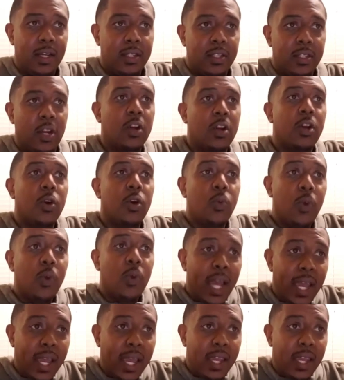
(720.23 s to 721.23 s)
turn
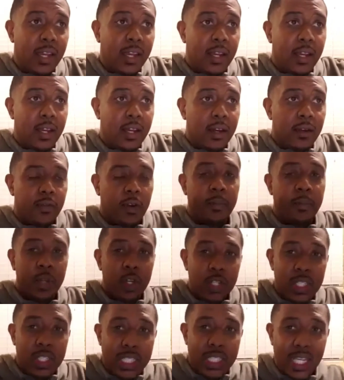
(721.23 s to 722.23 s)
away from
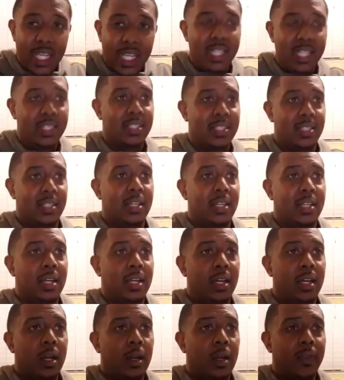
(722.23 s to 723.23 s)
your sins.
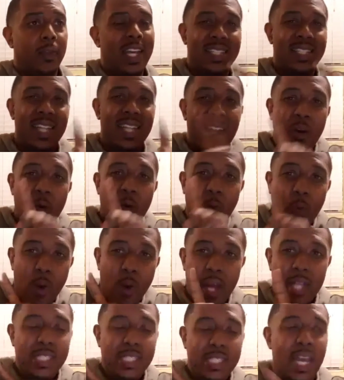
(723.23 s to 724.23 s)
That's not a
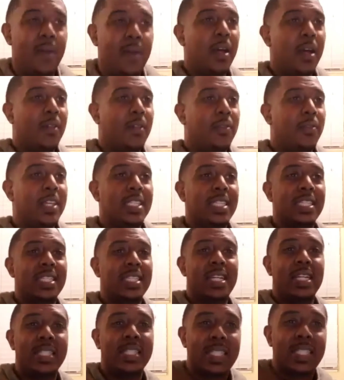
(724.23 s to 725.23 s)
one time, this is
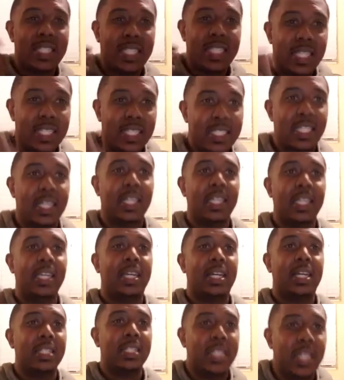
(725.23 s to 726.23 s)
consistently,
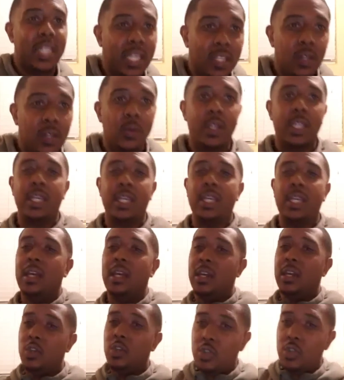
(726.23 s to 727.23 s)
continually,
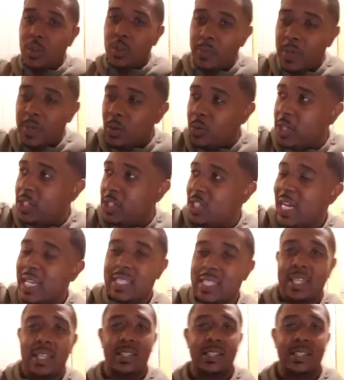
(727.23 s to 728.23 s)
you should be
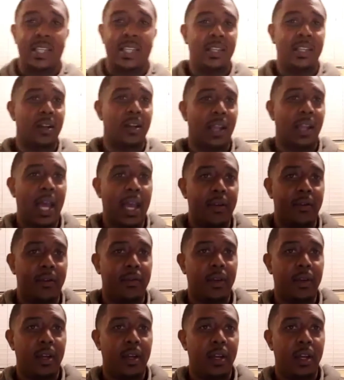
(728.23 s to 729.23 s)
rejecting sin in your life.
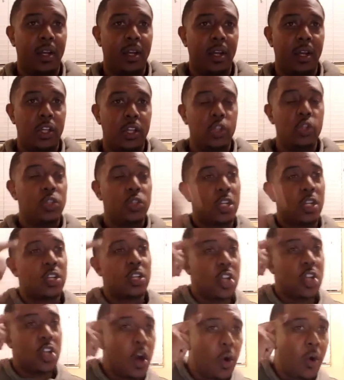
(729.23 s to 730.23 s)
You should
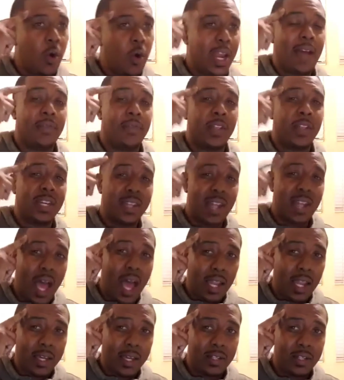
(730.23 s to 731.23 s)
know and have the
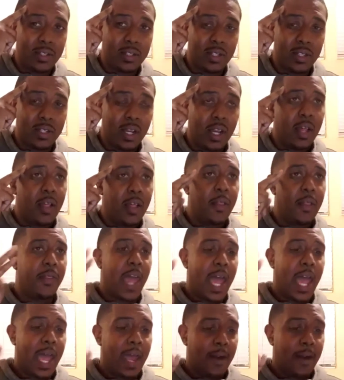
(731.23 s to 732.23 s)
knowledge
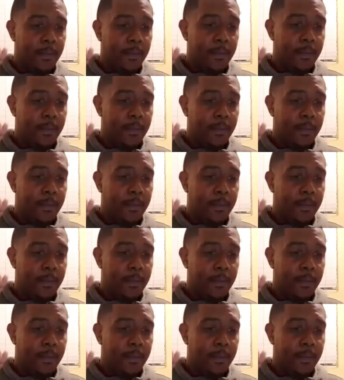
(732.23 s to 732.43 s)
that